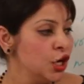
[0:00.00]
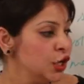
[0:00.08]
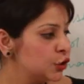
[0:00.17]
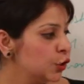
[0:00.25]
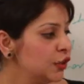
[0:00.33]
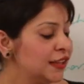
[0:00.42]

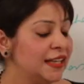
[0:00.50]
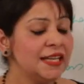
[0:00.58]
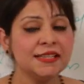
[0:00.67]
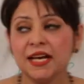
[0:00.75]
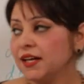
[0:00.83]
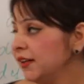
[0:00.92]
So
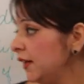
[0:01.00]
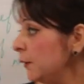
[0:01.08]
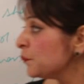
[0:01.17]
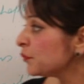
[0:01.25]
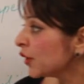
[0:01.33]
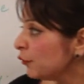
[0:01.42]
these are the
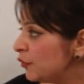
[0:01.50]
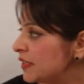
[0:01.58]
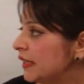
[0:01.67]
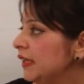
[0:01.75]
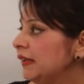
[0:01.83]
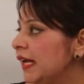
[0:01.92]

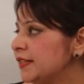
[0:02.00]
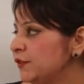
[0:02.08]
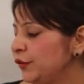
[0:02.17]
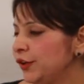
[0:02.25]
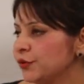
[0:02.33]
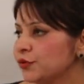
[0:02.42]
physical
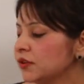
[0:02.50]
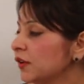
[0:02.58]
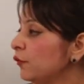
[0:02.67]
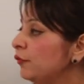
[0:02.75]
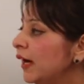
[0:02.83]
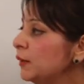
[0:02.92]
classification.
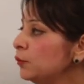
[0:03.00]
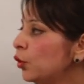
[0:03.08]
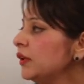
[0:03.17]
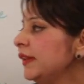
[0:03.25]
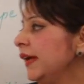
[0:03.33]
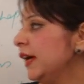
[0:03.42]
One
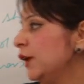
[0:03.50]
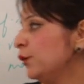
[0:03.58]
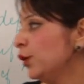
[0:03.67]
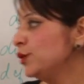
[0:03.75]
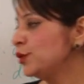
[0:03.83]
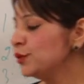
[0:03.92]
more thing I
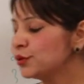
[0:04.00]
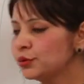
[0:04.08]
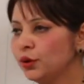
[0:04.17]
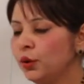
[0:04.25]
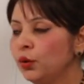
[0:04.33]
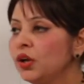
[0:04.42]
want you to
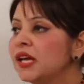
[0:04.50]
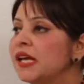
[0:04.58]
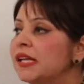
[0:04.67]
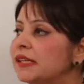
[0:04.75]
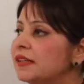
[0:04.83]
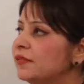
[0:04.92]
know.
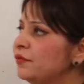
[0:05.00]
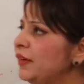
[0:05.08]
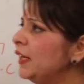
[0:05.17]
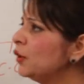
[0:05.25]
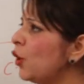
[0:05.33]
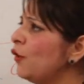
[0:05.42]

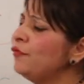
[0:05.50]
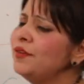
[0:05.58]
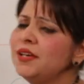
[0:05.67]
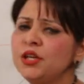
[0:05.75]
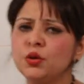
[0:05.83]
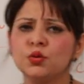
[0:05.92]
We
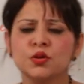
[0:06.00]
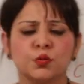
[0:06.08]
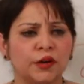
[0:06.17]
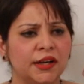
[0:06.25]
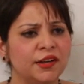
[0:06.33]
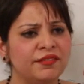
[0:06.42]
often use
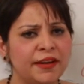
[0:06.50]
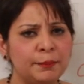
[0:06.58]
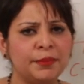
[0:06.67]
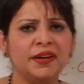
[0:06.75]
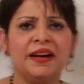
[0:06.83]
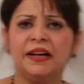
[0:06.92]
word
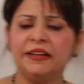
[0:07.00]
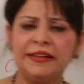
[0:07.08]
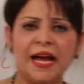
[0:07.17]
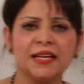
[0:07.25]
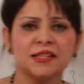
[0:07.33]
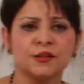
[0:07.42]
vapor and
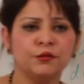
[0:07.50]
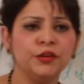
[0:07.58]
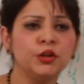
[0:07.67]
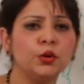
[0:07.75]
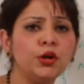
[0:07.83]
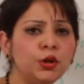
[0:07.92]
gas. We
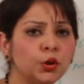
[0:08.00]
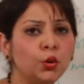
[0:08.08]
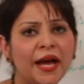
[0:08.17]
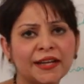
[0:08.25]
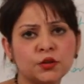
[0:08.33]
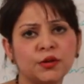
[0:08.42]
don't know
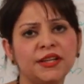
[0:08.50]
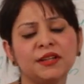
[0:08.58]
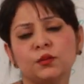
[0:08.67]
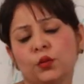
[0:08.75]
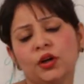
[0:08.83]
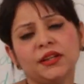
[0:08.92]
actually
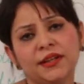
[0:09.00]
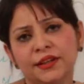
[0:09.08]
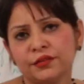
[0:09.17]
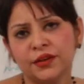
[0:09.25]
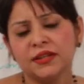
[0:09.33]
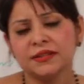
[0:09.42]
what the
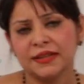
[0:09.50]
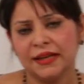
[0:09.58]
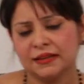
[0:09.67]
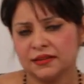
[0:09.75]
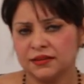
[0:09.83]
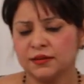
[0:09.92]
difference
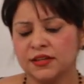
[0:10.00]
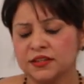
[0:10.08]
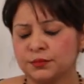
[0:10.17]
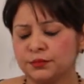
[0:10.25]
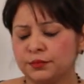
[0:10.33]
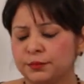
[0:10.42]

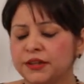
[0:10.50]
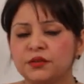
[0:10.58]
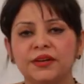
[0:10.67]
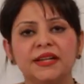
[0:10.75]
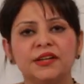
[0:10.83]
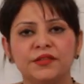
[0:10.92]
is
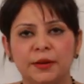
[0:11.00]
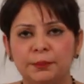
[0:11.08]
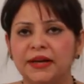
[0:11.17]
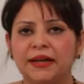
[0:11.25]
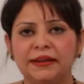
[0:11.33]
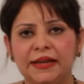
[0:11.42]
between the
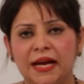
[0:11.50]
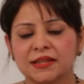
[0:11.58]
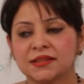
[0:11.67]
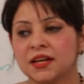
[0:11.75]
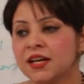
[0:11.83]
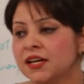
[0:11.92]
vapor and
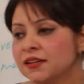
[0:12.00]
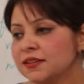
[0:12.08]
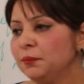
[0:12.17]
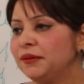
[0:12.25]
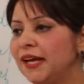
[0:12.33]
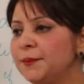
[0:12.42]
gas.
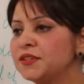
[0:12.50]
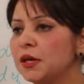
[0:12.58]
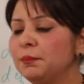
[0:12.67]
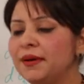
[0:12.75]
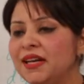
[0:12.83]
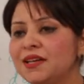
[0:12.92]
Sometimes
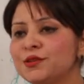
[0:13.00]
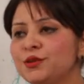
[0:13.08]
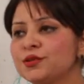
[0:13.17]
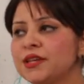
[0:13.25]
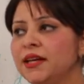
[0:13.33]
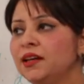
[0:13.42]
somebody is
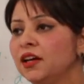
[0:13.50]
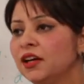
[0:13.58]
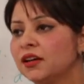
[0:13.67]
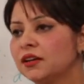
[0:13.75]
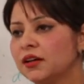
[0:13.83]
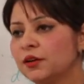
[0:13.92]
using
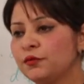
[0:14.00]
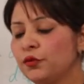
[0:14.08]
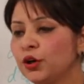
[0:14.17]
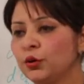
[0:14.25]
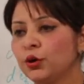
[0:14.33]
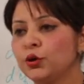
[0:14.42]

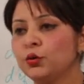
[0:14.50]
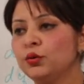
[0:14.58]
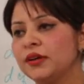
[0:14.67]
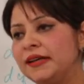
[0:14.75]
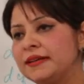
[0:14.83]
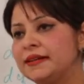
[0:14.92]
for
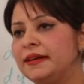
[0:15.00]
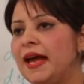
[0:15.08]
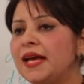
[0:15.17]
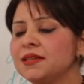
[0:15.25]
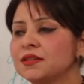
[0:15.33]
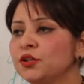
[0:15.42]
O2, it is a
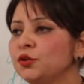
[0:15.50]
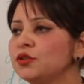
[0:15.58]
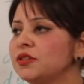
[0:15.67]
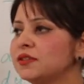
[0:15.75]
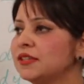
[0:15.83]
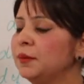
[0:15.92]
gas.
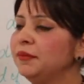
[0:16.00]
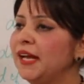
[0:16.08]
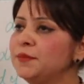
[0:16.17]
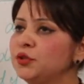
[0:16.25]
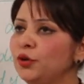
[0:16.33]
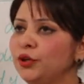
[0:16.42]

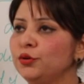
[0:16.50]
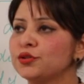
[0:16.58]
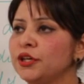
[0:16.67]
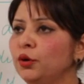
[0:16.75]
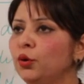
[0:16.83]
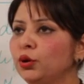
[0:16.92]
Sometimes you are
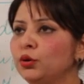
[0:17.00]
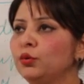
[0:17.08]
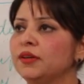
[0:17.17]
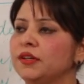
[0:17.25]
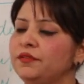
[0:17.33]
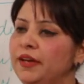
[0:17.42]
using
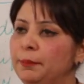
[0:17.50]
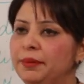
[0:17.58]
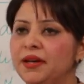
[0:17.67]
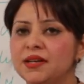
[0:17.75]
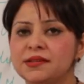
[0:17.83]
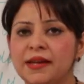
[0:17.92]
O2,
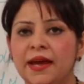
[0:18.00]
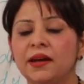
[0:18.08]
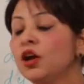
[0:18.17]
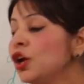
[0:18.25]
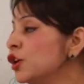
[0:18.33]
vapor is there.